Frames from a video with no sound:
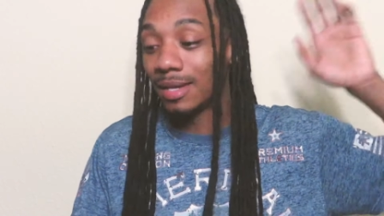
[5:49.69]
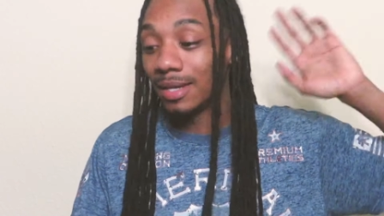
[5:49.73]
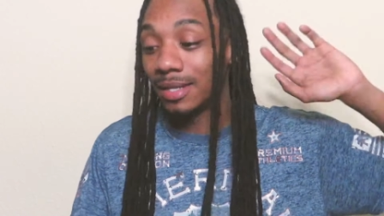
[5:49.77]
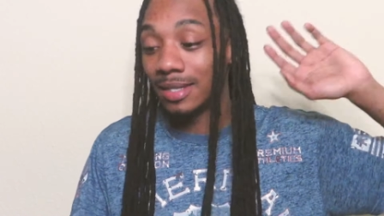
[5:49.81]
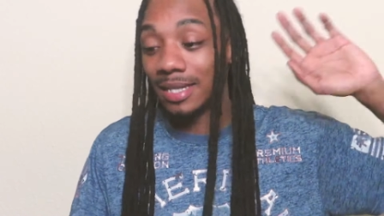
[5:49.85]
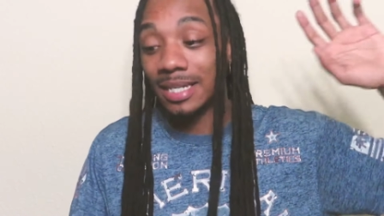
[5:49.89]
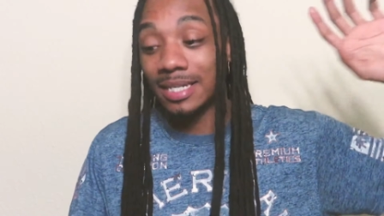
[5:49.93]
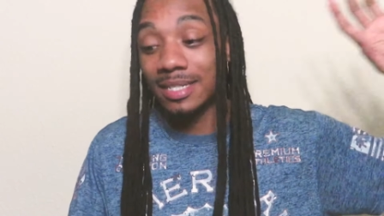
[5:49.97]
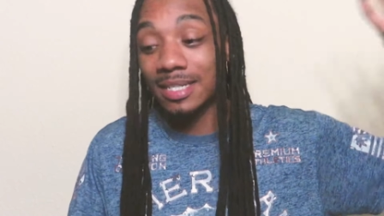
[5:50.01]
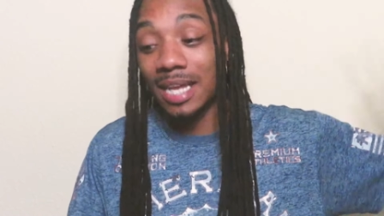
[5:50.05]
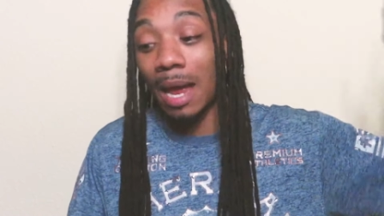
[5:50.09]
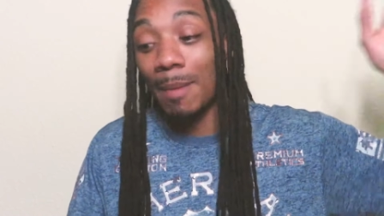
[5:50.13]

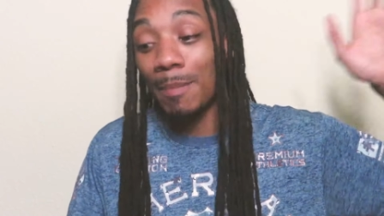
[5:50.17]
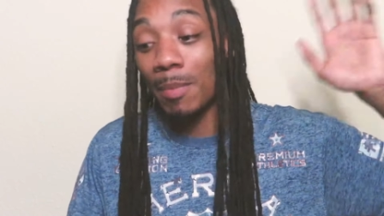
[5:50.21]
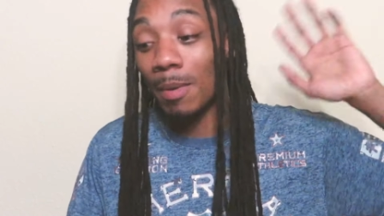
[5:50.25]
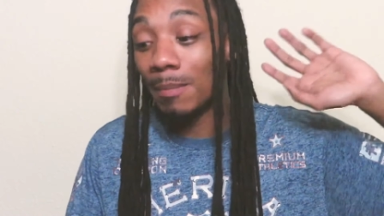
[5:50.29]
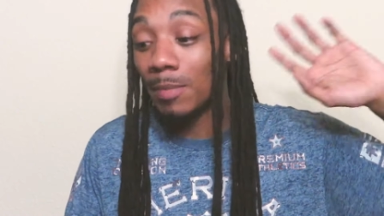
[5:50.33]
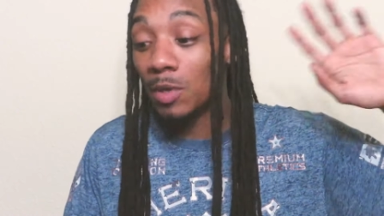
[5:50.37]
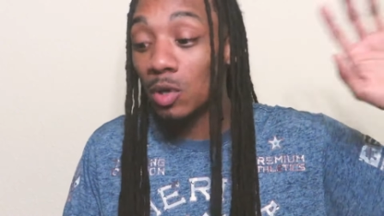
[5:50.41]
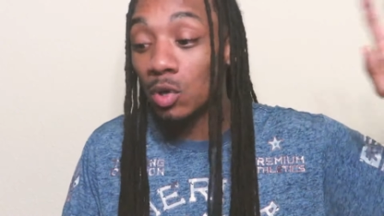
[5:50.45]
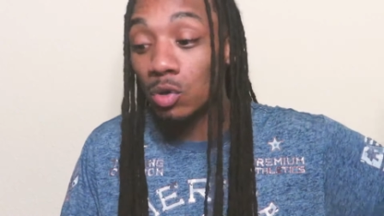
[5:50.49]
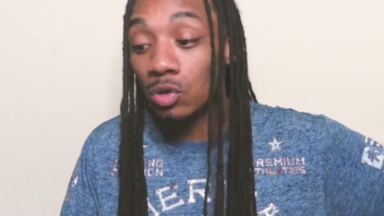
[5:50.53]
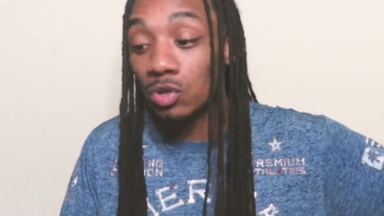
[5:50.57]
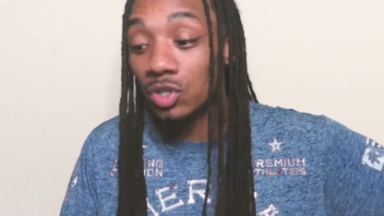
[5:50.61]
this type of
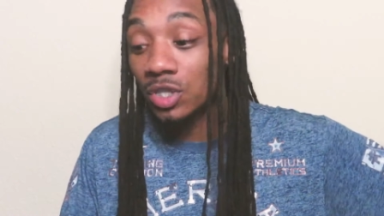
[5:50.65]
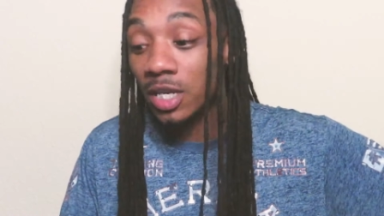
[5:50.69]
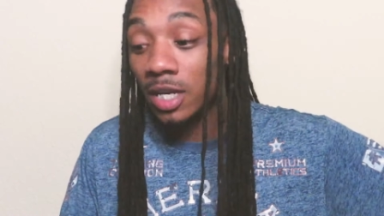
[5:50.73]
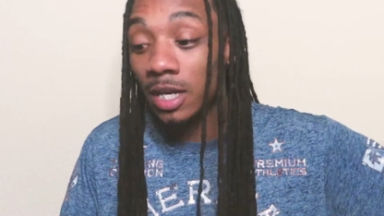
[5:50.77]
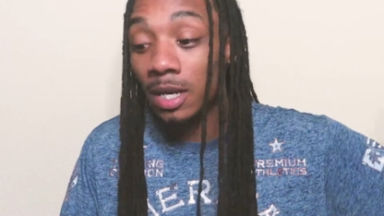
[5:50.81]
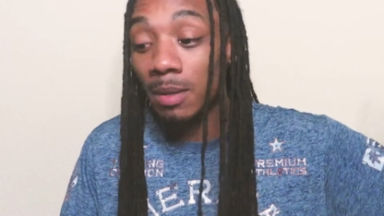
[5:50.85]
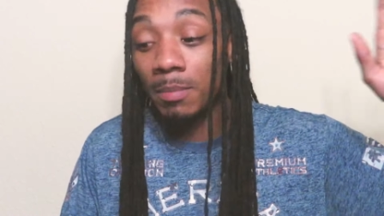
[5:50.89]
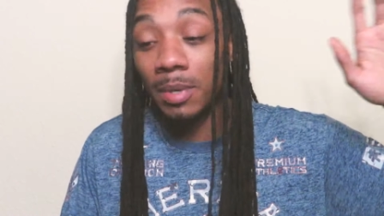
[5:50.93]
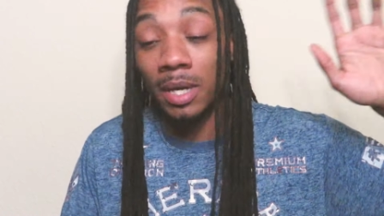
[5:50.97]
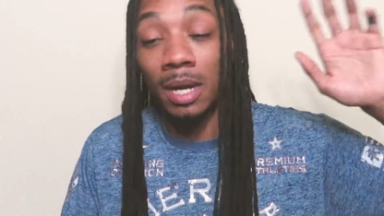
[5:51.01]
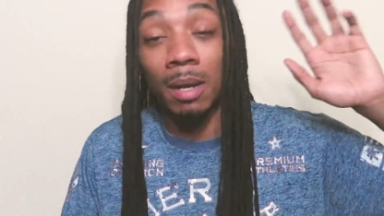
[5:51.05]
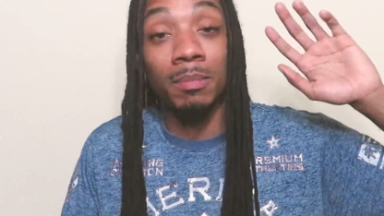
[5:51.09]

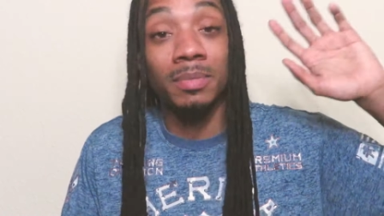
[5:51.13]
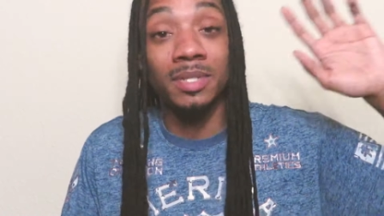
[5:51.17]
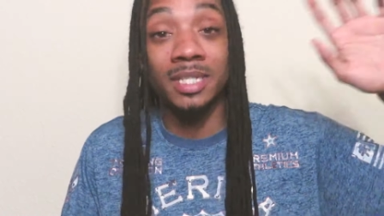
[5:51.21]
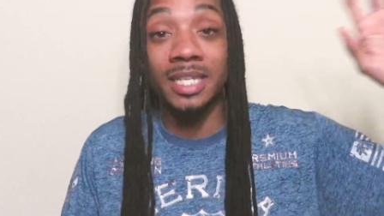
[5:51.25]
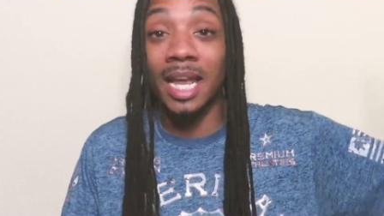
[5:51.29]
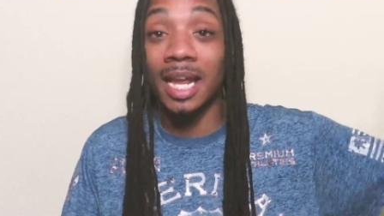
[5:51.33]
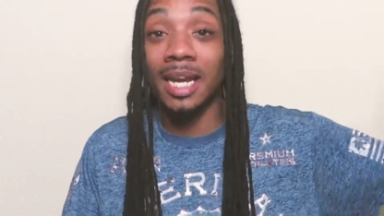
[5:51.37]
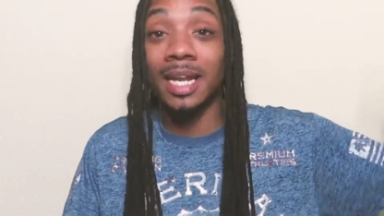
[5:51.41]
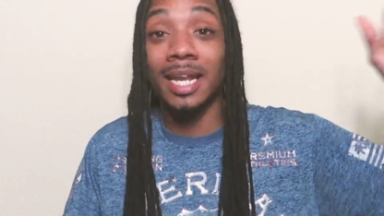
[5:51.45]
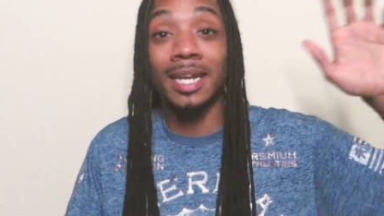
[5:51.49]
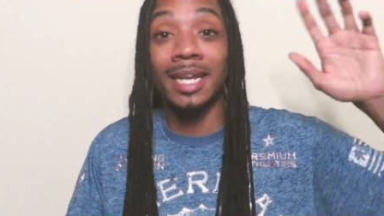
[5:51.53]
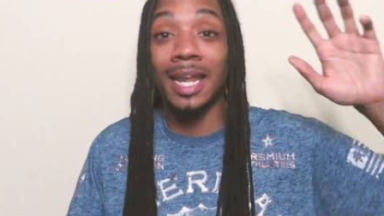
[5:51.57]
music, but I'm
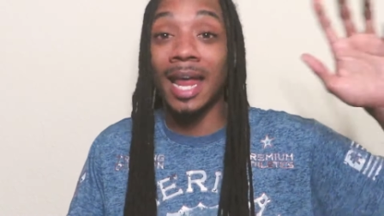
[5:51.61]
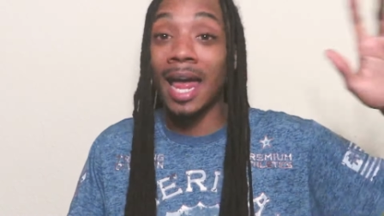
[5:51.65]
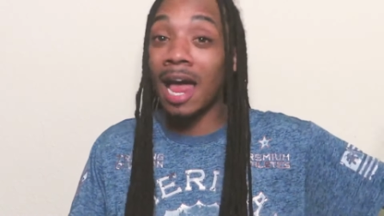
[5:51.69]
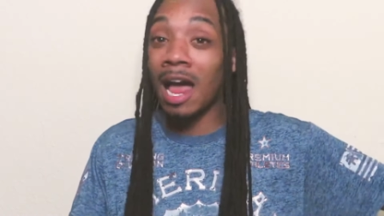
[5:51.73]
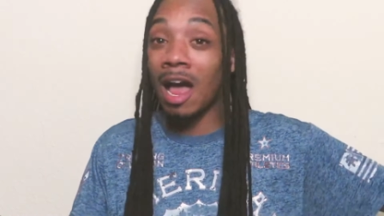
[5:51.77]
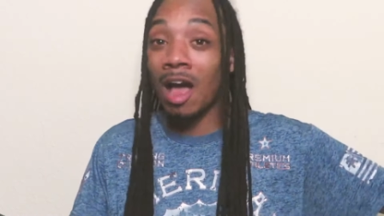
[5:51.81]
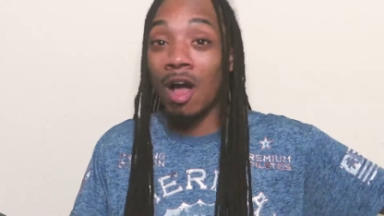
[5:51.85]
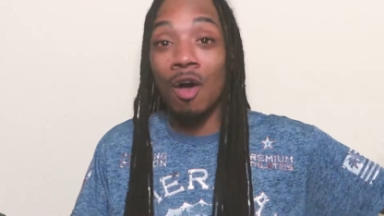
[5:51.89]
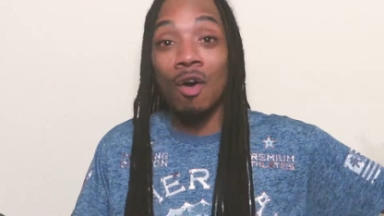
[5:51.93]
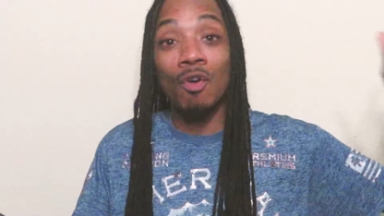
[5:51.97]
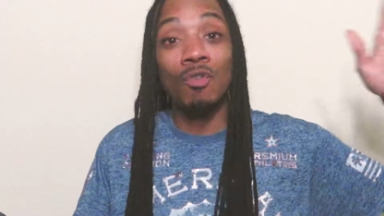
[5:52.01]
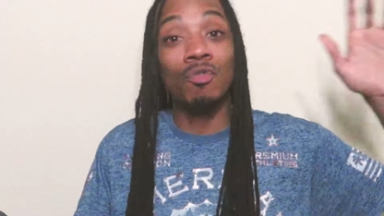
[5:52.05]
saying it
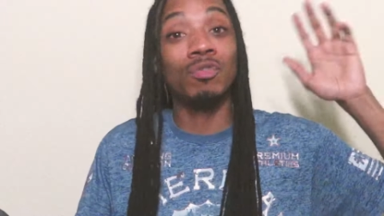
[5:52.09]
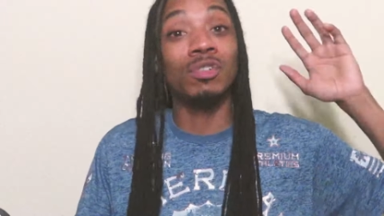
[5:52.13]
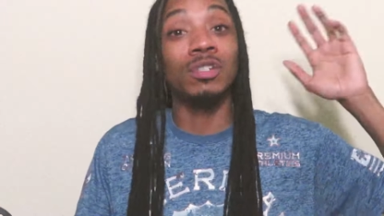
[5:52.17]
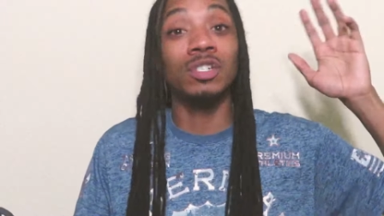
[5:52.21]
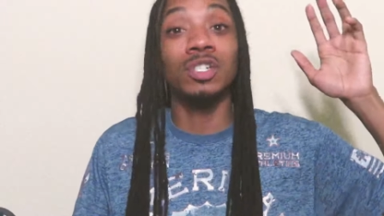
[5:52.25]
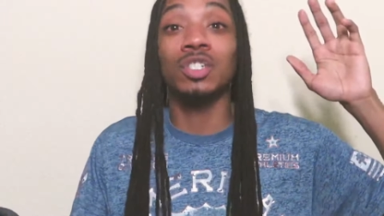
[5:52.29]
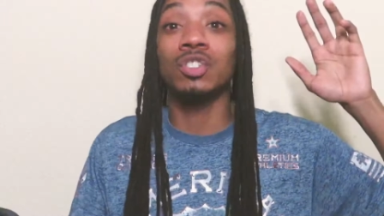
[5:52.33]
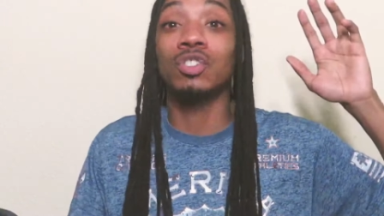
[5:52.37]
now.